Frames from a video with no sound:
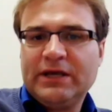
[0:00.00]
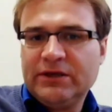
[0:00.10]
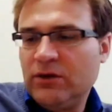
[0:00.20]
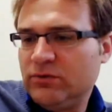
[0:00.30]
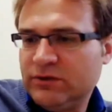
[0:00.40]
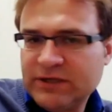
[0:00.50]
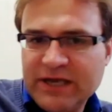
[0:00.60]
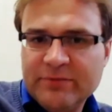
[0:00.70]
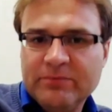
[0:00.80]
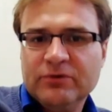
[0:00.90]
when I go
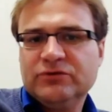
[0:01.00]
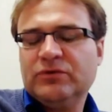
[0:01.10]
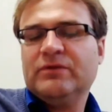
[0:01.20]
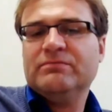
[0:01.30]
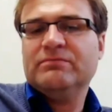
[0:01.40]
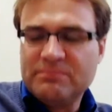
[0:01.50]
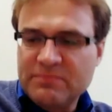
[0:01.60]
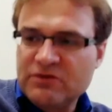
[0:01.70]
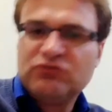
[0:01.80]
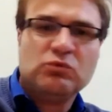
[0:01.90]
to Cambridge,
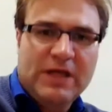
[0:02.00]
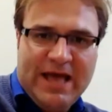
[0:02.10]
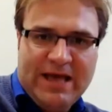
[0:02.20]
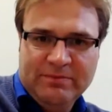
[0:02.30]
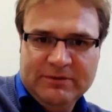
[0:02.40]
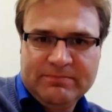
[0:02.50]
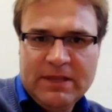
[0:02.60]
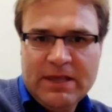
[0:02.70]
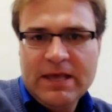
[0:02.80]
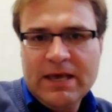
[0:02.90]
this will happen.